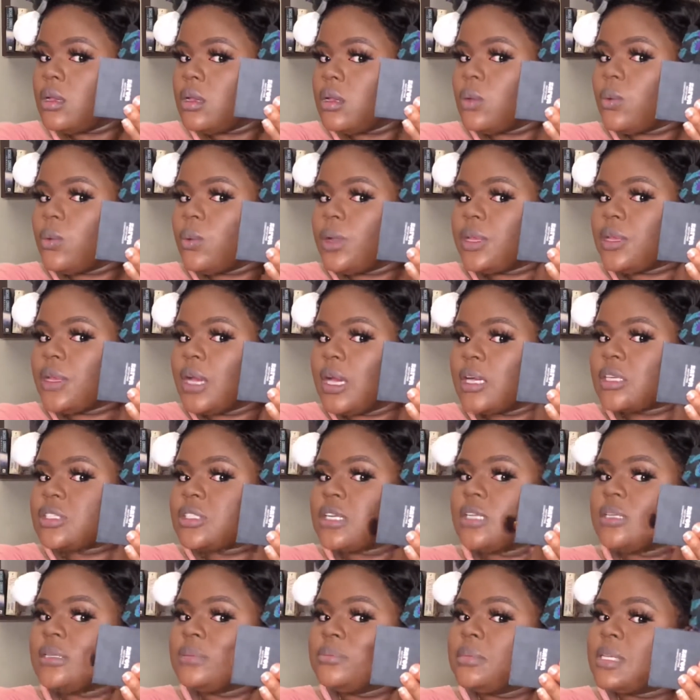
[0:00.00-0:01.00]
When you're
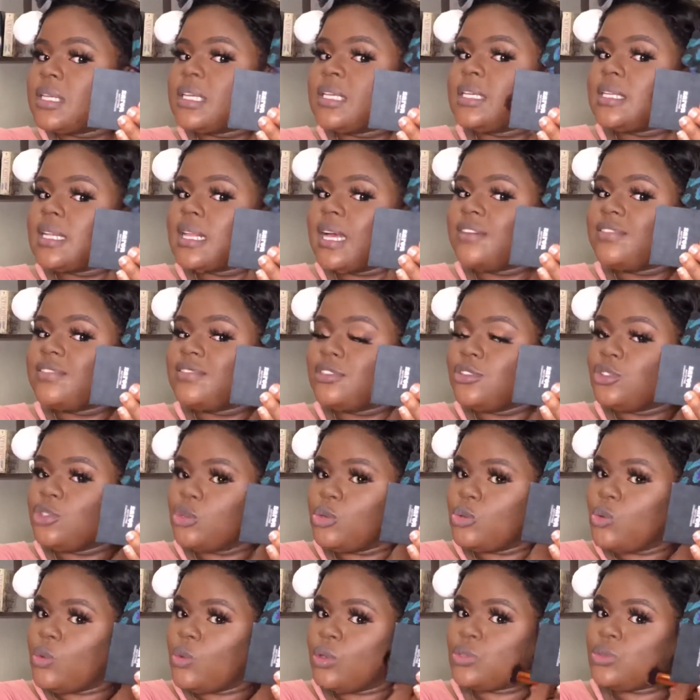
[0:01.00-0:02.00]
actually making that video,
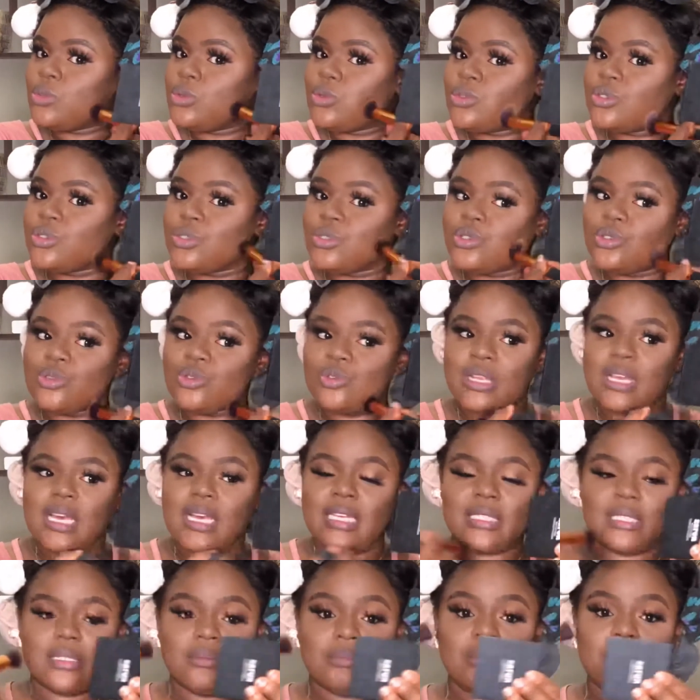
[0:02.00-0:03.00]
we want to see you.
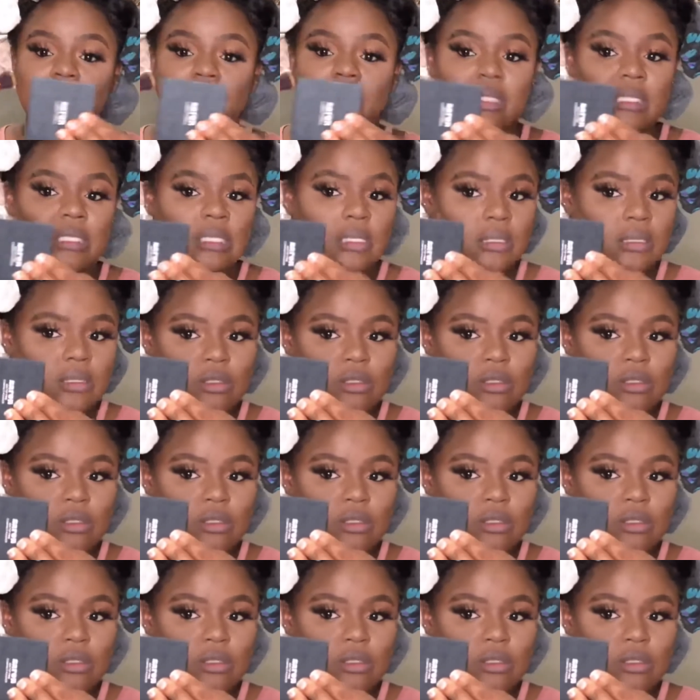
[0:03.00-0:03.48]
That's the main thing.